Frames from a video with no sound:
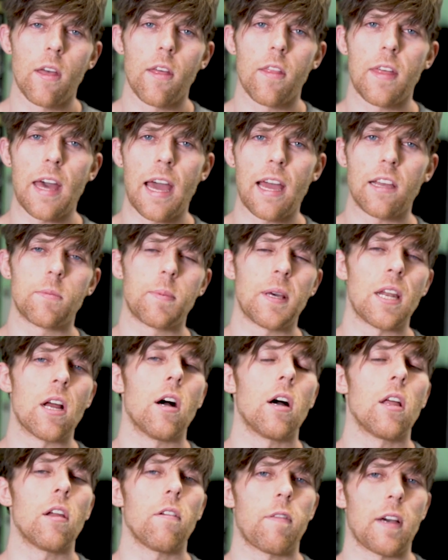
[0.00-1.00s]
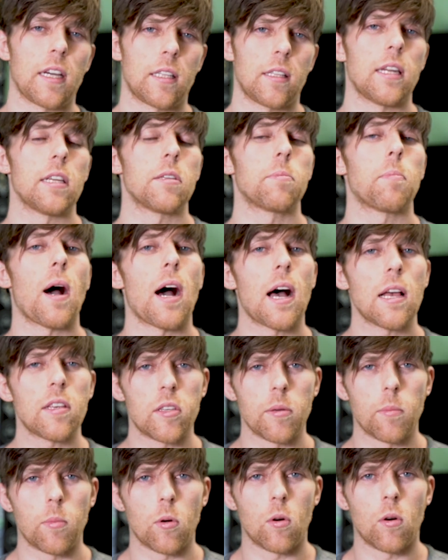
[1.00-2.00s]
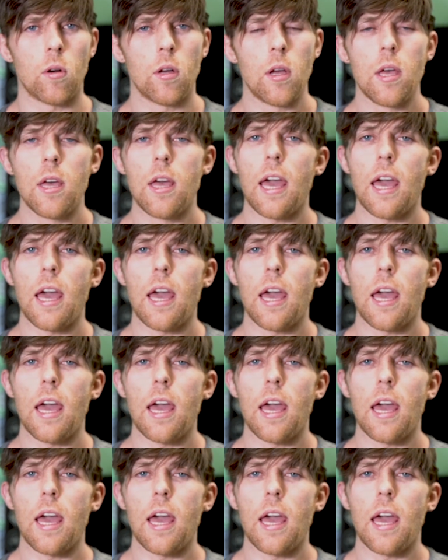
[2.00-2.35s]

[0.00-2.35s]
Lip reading: that has been unaffected as possible,